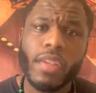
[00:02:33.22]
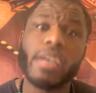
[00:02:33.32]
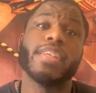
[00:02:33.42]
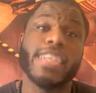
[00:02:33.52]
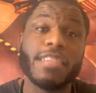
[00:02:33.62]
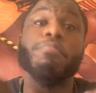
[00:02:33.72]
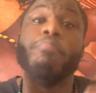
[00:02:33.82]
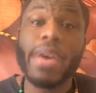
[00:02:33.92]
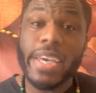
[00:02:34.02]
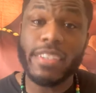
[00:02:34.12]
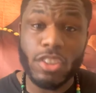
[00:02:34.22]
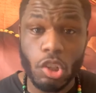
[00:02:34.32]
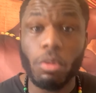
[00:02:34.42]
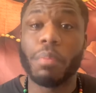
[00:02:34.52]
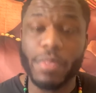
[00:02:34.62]
these men
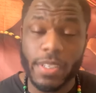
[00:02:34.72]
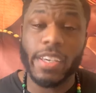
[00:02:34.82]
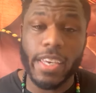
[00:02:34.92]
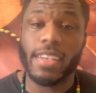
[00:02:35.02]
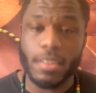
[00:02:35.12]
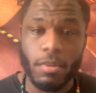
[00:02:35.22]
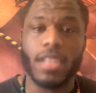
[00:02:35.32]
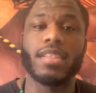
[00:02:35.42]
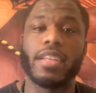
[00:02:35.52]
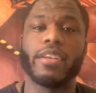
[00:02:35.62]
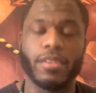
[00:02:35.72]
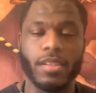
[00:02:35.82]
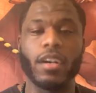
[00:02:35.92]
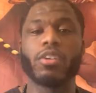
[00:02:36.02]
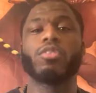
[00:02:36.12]
show up. Then again, that's why I said there's an
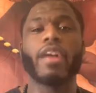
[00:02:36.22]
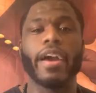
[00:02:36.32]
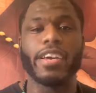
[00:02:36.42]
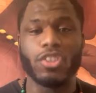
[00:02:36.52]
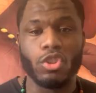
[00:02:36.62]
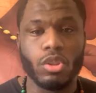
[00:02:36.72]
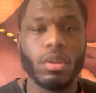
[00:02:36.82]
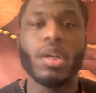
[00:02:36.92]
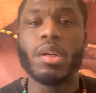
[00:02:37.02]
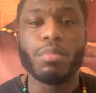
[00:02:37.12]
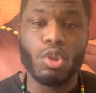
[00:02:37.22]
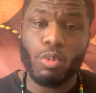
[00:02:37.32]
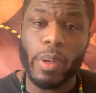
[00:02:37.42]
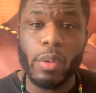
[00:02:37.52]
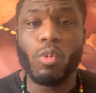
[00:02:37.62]
underlying issue
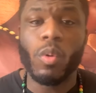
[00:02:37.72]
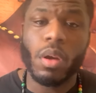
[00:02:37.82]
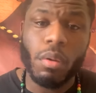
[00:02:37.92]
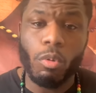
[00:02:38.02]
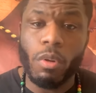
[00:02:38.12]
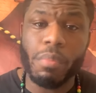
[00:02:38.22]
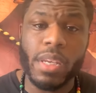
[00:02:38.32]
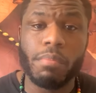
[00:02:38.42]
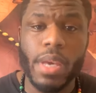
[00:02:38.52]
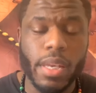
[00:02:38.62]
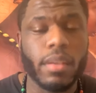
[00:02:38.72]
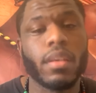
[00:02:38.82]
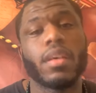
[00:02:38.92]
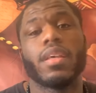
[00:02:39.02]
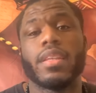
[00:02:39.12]
between women and men.
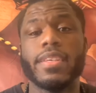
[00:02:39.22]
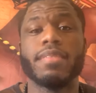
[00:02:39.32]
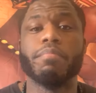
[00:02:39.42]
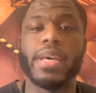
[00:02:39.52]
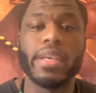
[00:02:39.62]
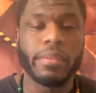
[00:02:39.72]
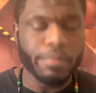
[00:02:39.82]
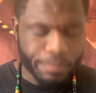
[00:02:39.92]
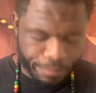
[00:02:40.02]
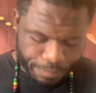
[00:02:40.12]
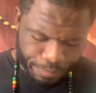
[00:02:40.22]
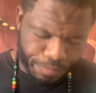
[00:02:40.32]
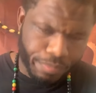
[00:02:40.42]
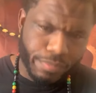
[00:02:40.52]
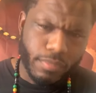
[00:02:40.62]
These men,
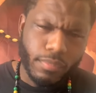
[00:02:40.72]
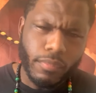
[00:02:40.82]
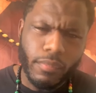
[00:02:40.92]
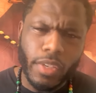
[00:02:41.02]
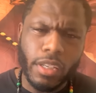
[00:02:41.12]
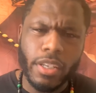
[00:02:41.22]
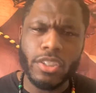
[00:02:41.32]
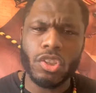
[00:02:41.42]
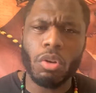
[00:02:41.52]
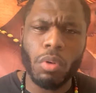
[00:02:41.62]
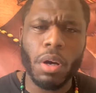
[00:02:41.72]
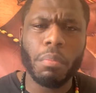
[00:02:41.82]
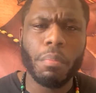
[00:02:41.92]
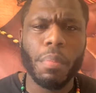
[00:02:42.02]
they show up